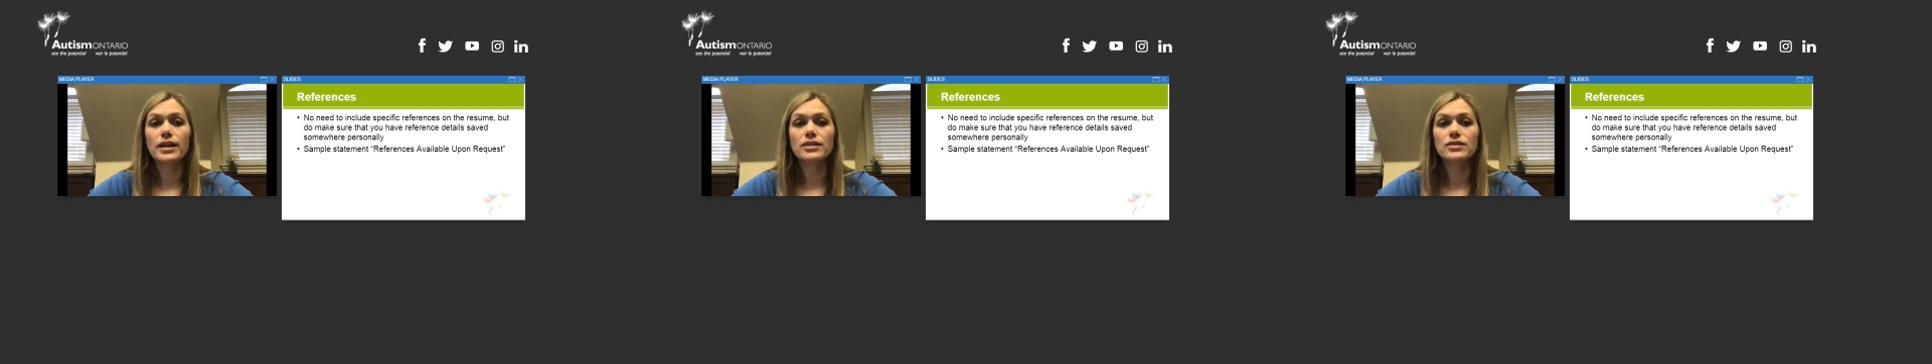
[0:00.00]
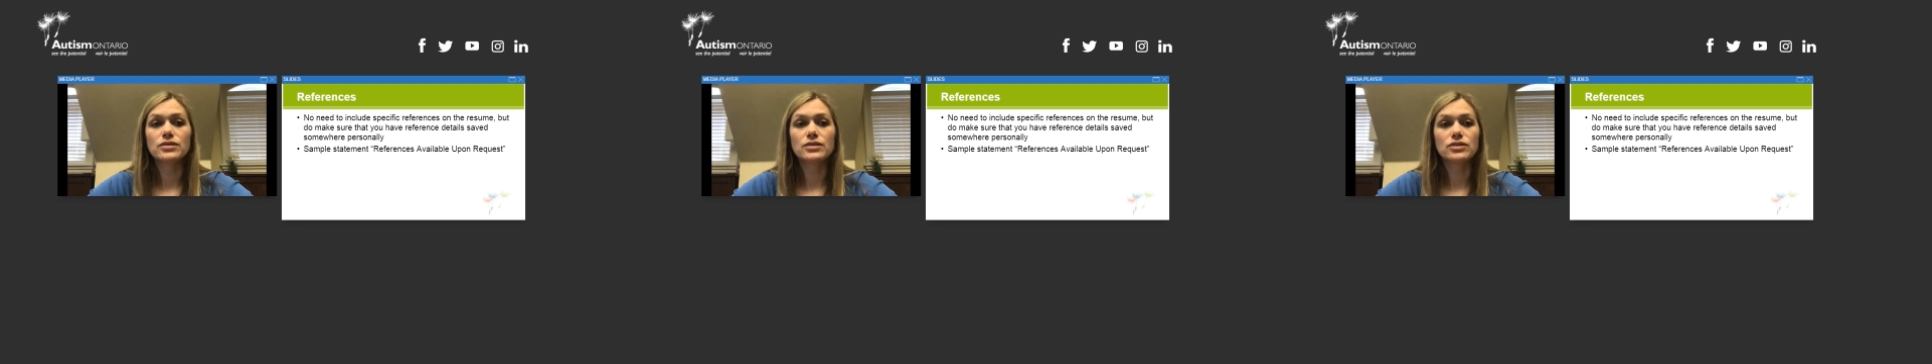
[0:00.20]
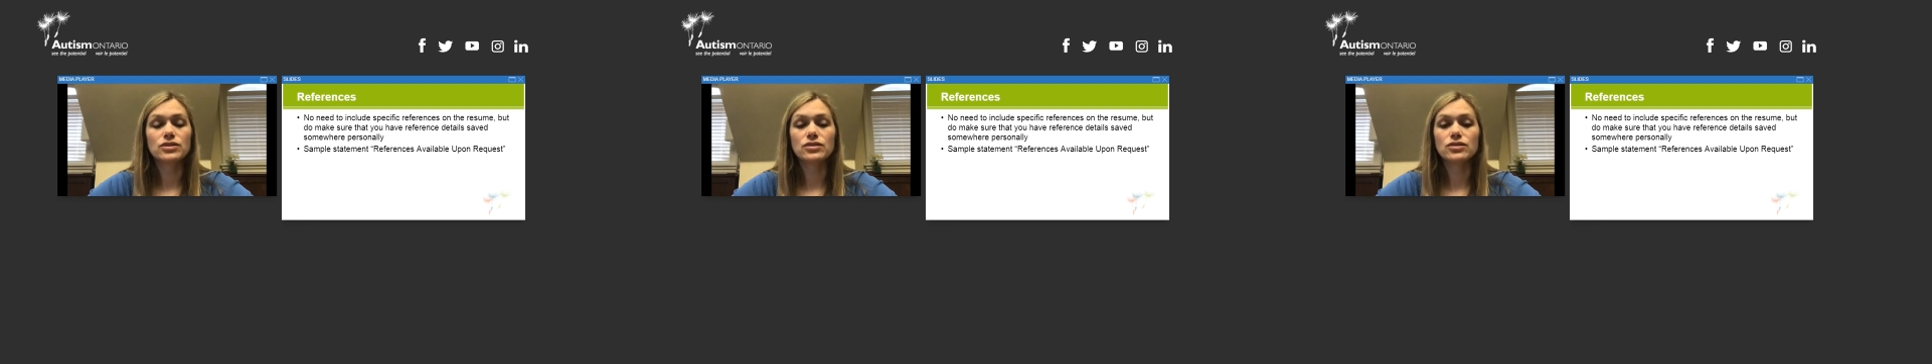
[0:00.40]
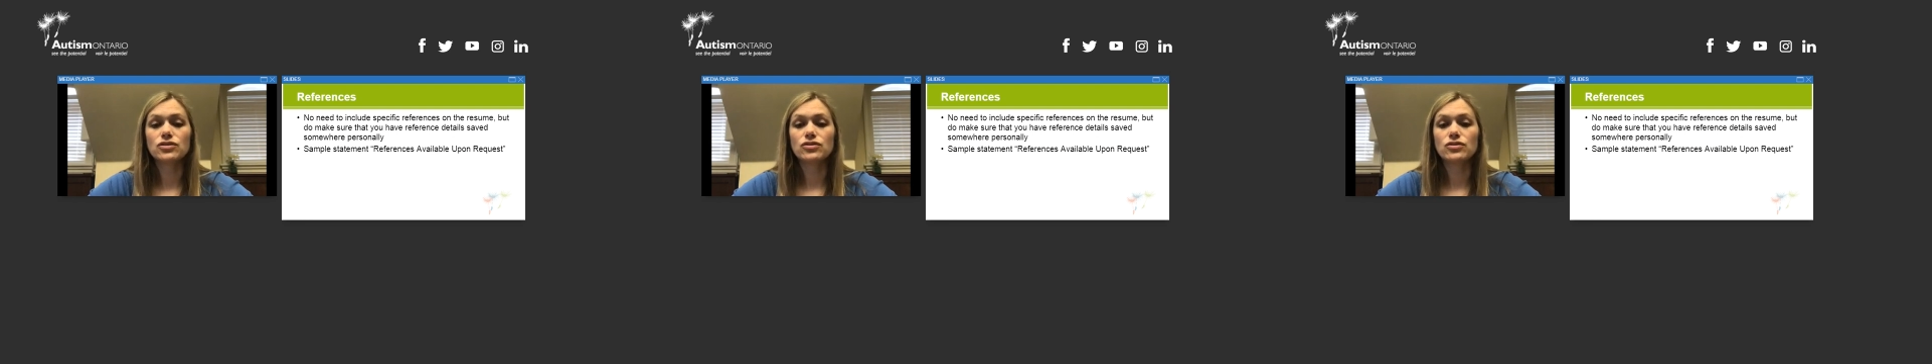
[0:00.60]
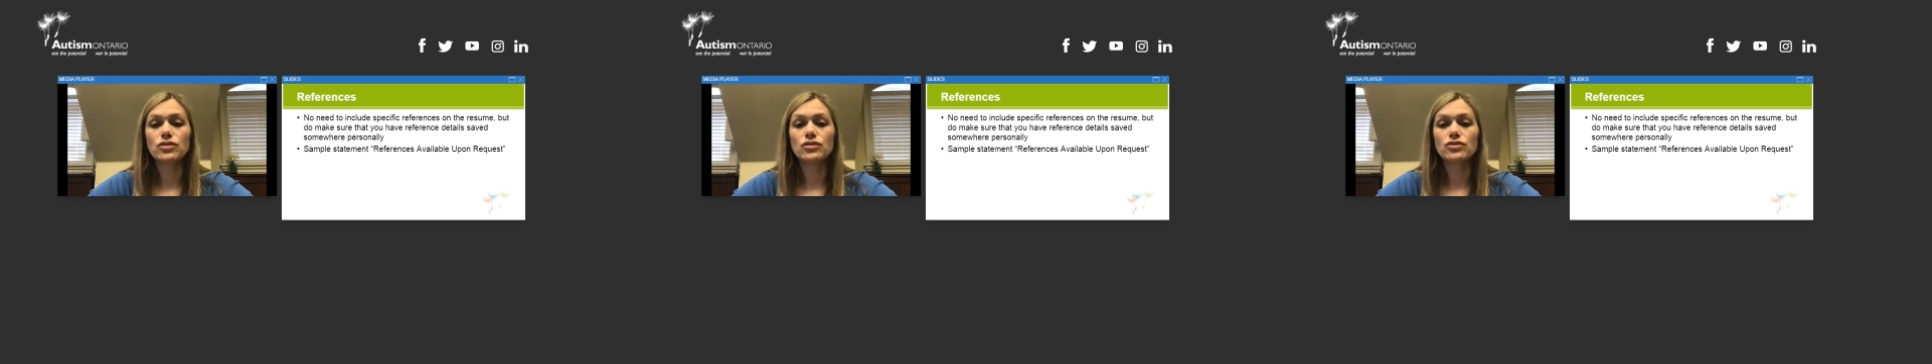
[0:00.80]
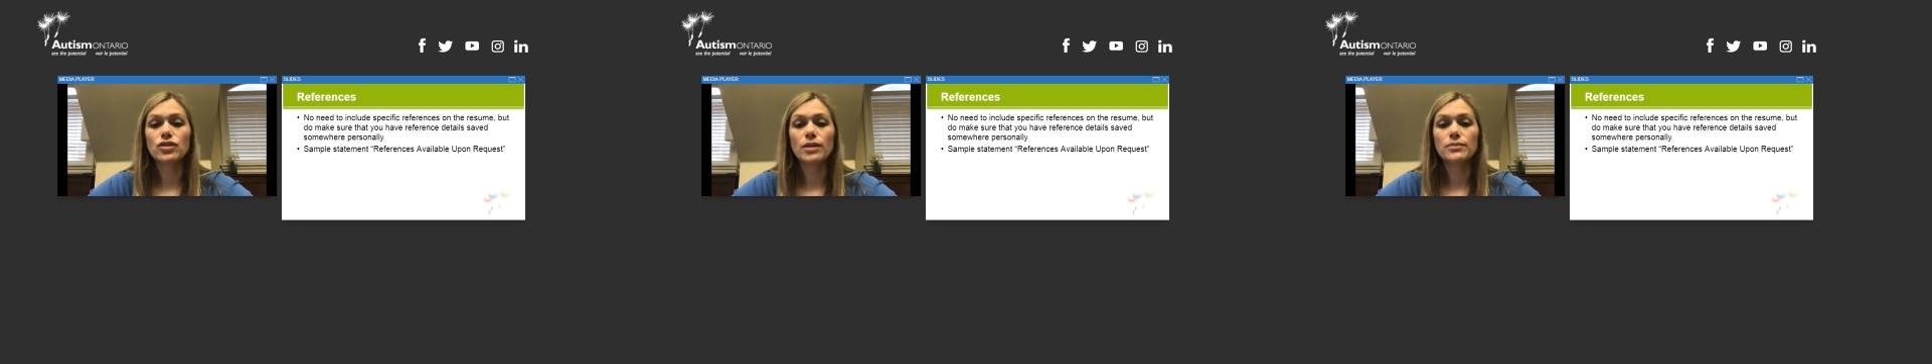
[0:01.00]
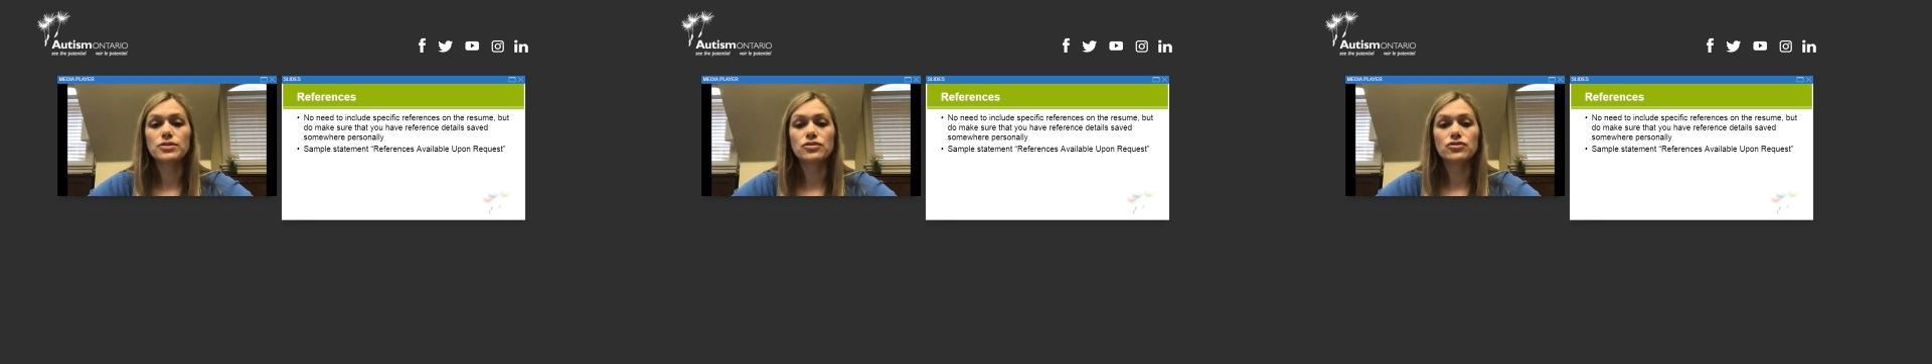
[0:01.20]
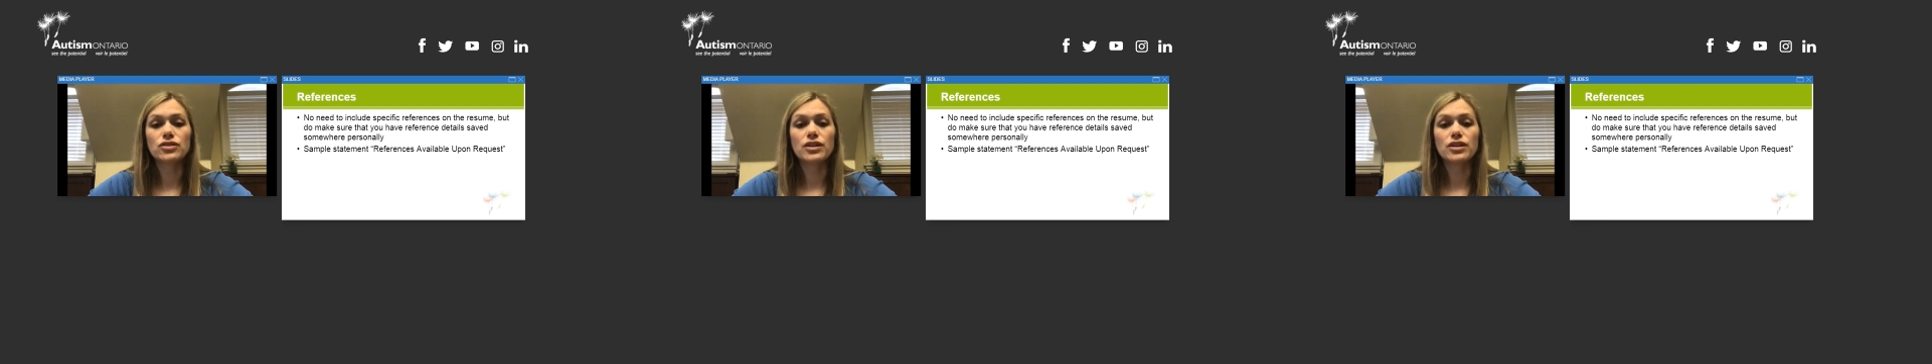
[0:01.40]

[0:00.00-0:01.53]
So as soon as you know you're job searching,